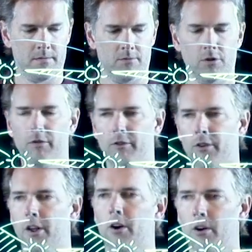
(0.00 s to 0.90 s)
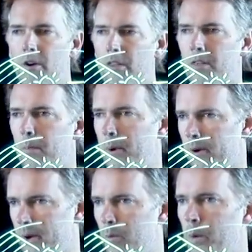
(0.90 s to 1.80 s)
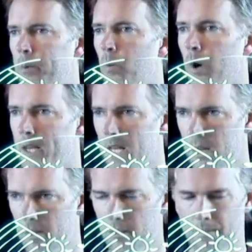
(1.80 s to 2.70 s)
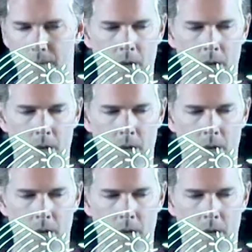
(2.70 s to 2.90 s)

So for the Earth, the period would be one year.